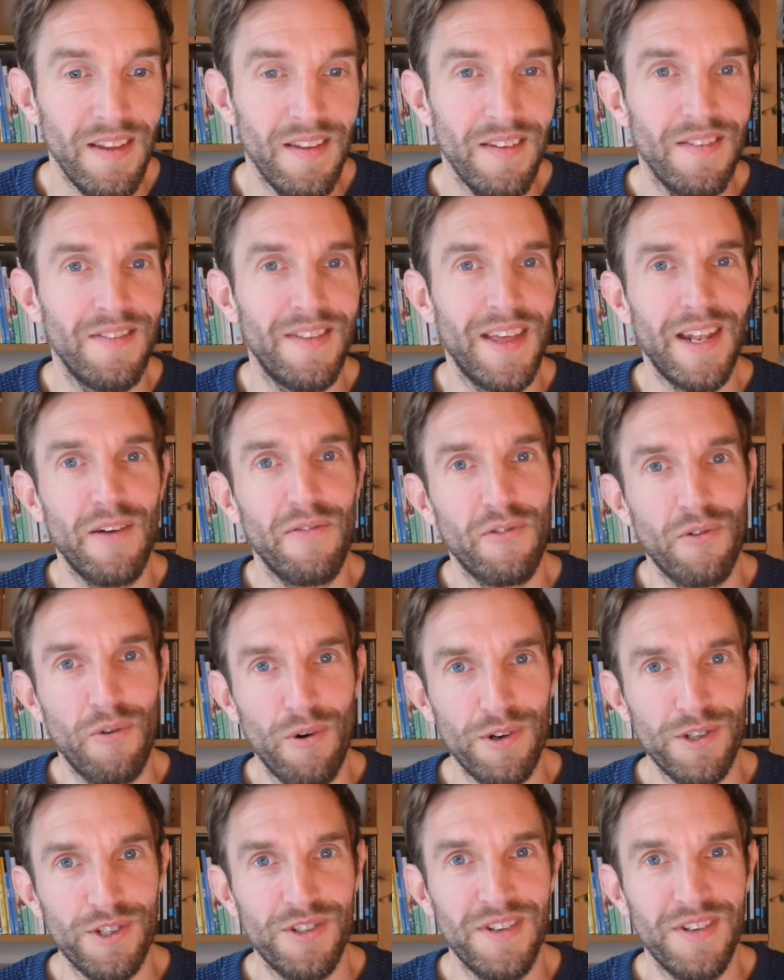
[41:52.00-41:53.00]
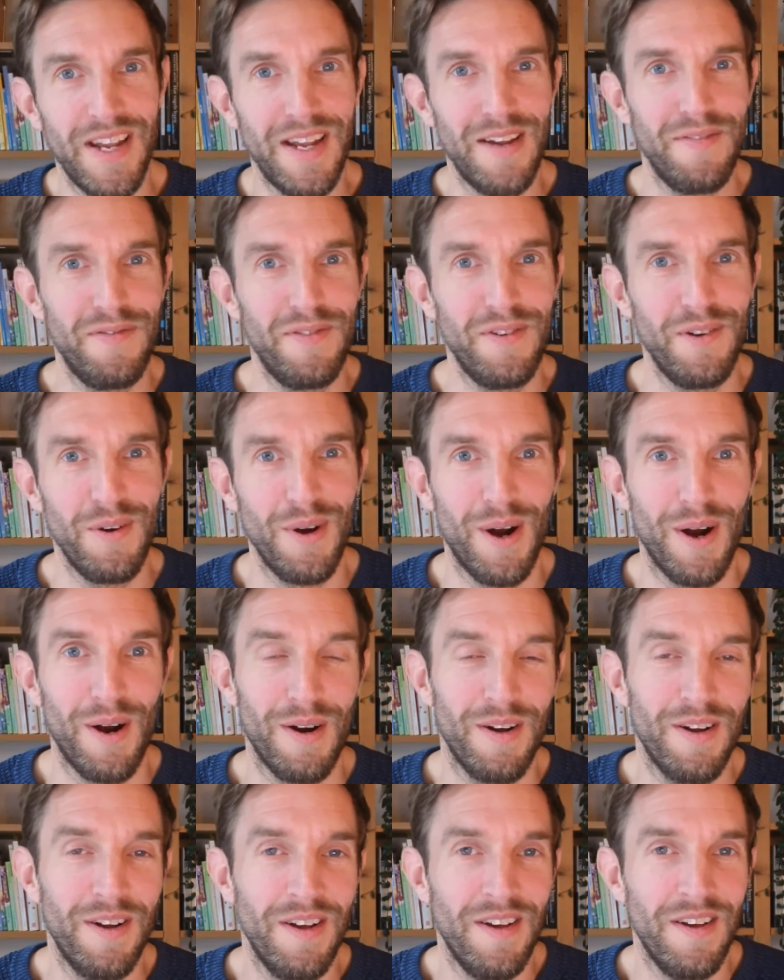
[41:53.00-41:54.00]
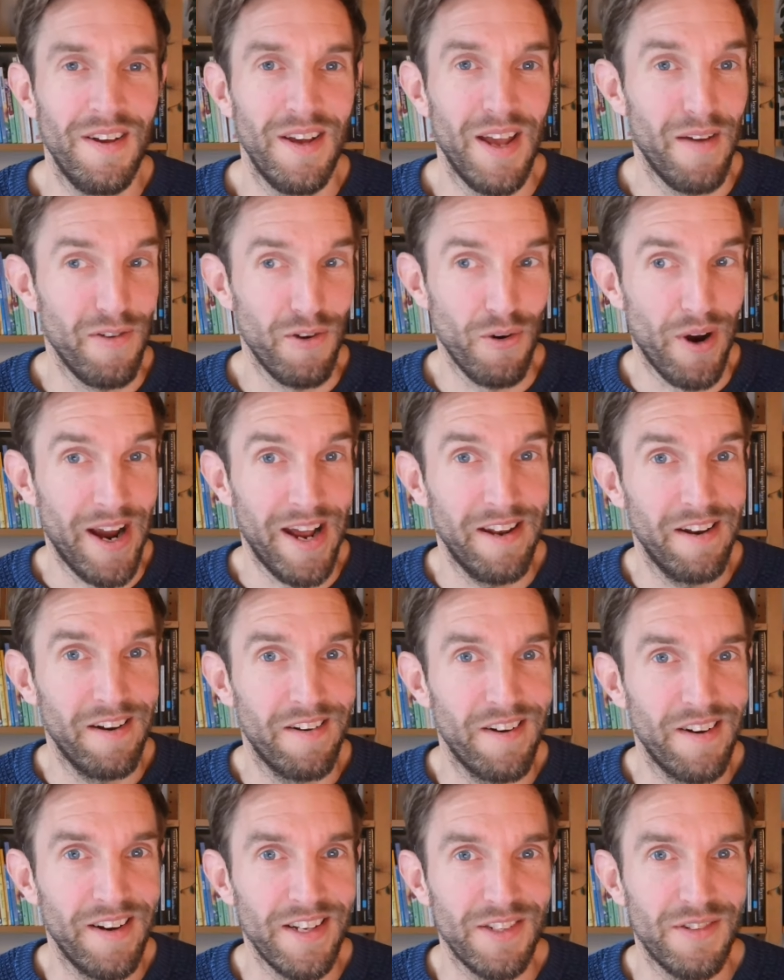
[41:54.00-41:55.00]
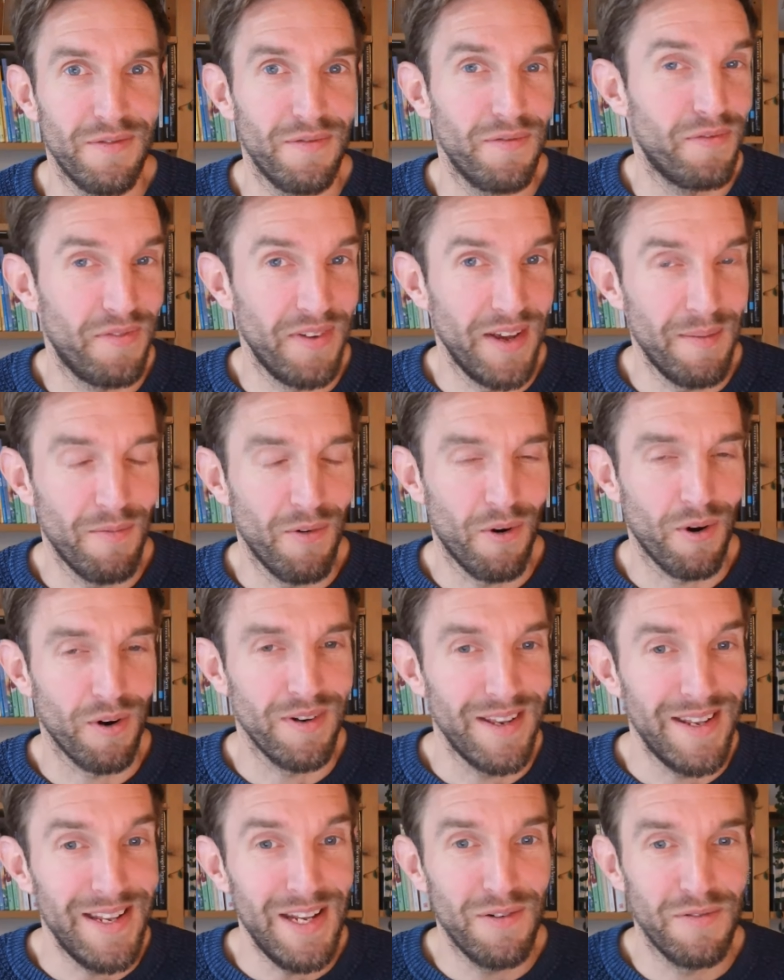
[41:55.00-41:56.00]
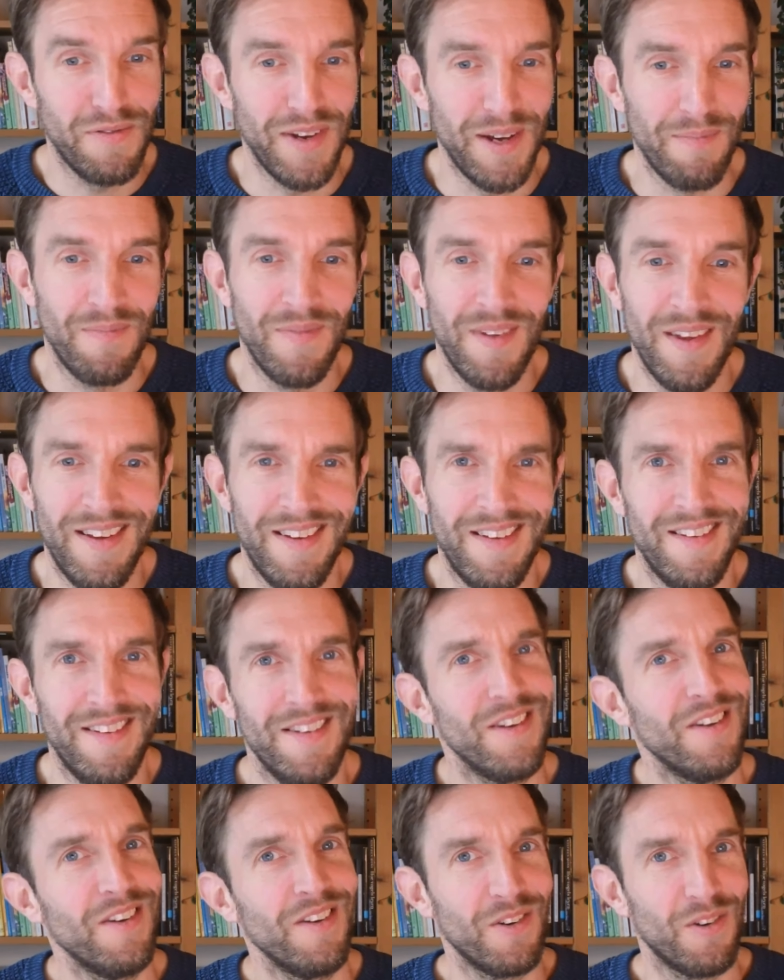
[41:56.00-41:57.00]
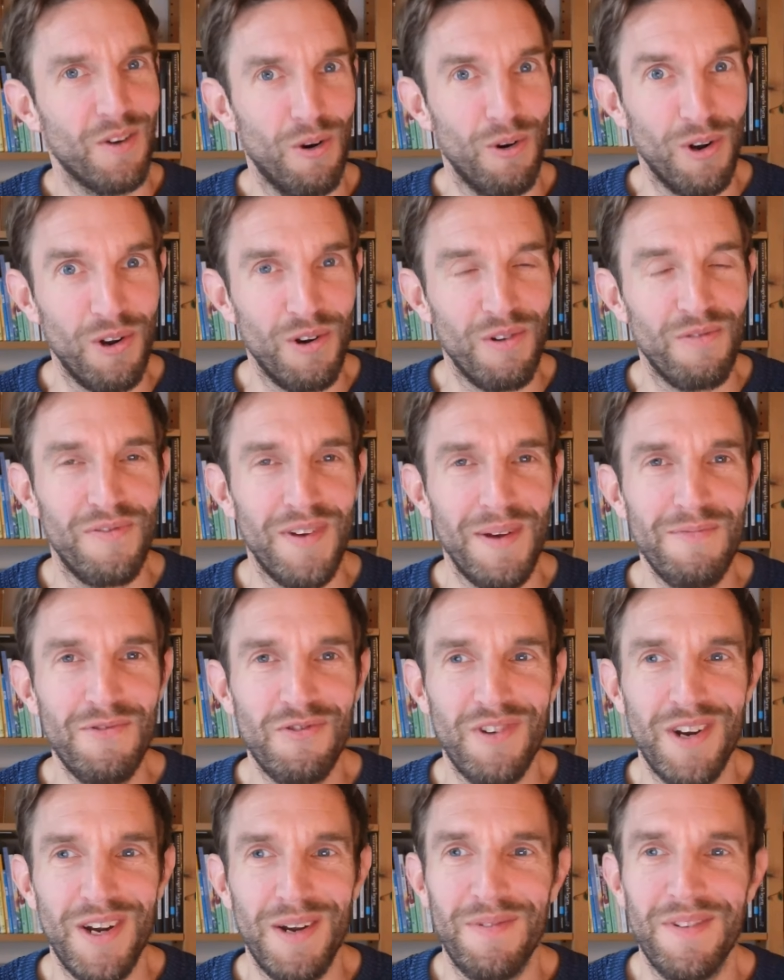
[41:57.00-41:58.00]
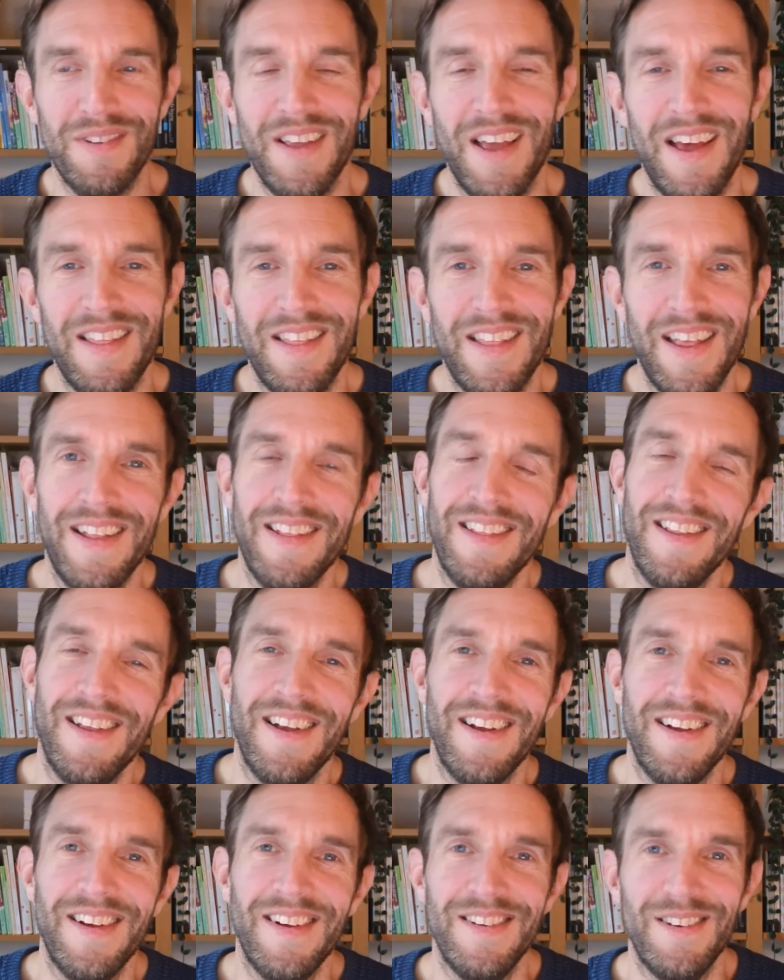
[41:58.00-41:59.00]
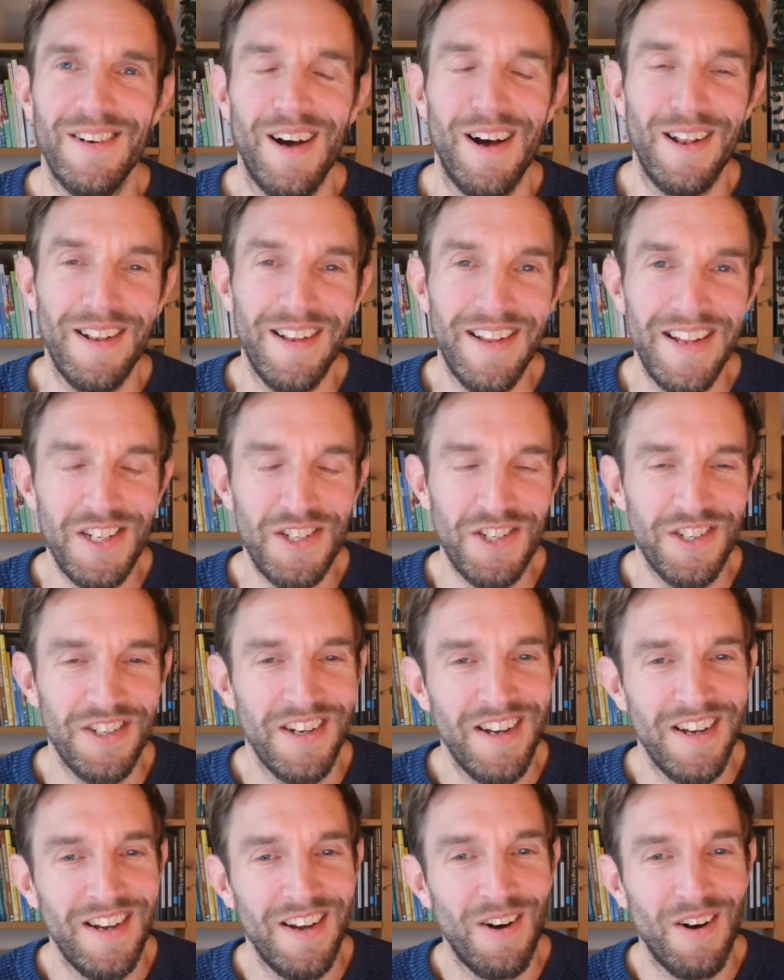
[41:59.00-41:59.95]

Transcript: Then, of course, if you are if your editor is Vim or NeoVim, go learn Vim script and then uh, unleash